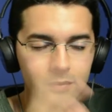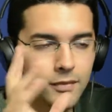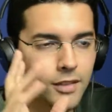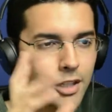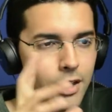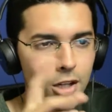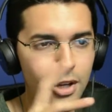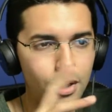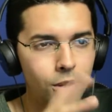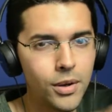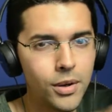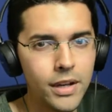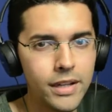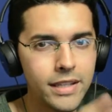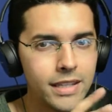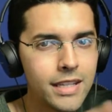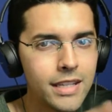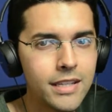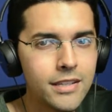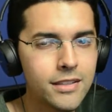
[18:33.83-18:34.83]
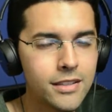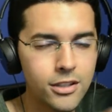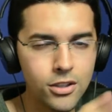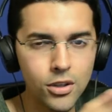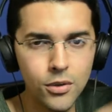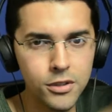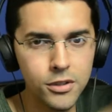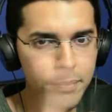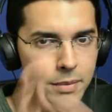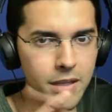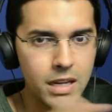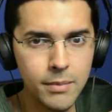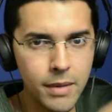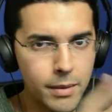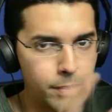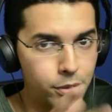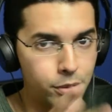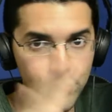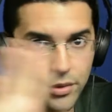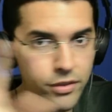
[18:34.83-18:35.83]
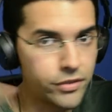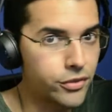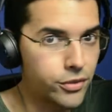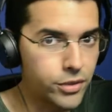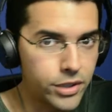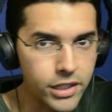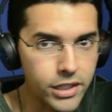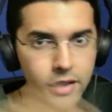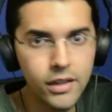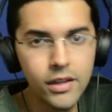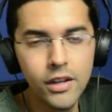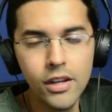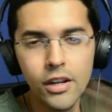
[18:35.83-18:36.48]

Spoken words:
You know, Ys has always been in my periphery